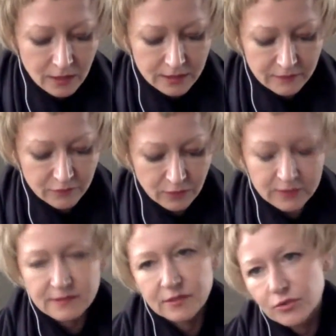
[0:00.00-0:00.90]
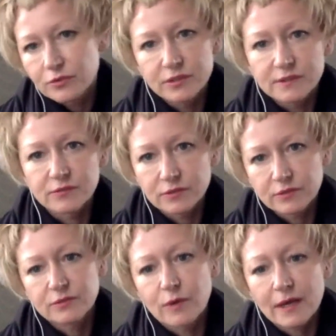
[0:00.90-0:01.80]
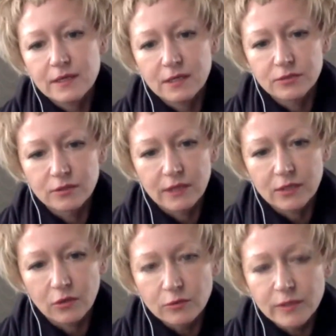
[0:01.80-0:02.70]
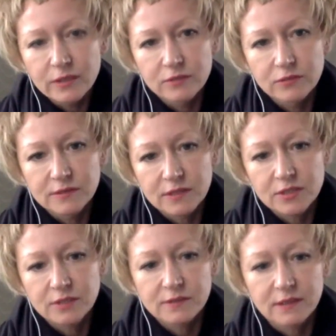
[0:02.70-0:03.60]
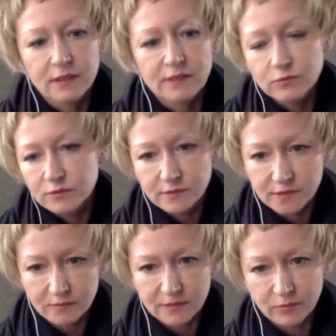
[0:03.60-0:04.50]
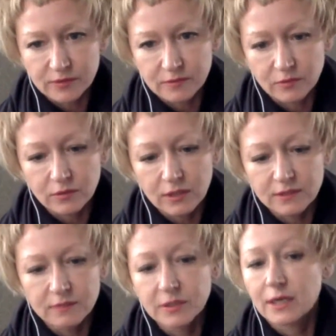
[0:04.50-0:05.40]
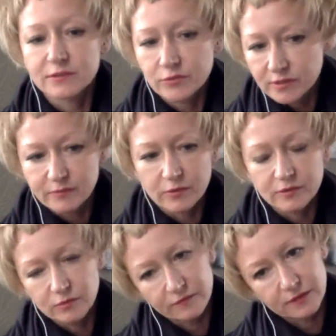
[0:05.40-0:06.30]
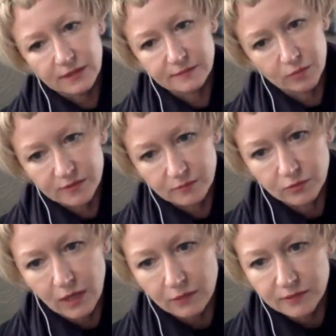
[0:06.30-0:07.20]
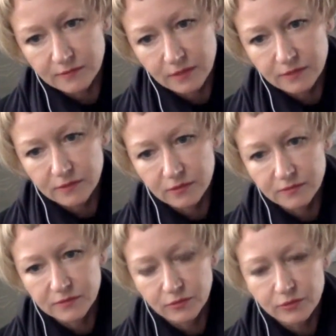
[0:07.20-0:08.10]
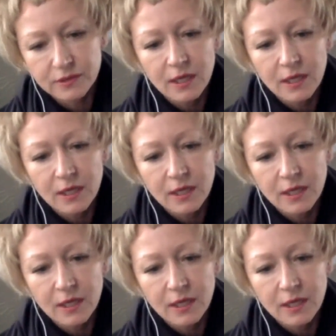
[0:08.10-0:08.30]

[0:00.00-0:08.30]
And everyone is secure in this another way. And, you know, like all we can do is actually design as good system as possible and then be as transparent with it as possible, how this money is going to be stored.